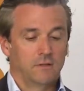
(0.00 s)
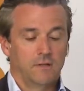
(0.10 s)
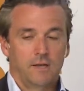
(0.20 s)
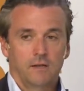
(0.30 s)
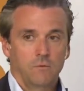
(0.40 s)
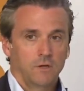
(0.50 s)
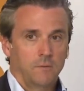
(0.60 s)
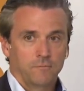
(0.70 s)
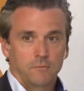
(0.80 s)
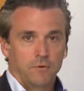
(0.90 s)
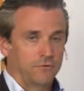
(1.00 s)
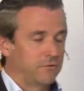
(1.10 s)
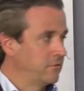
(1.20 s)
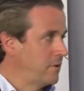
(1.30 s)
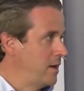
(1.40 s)
Atlantic when it comes to both
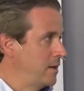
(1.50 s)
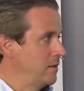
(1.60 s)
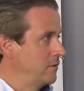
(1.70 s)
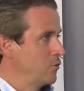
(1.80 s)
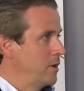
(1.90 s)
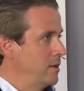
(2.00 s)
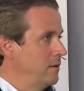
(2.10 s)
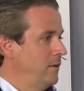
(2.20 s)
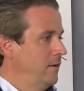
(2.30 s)
society and trade.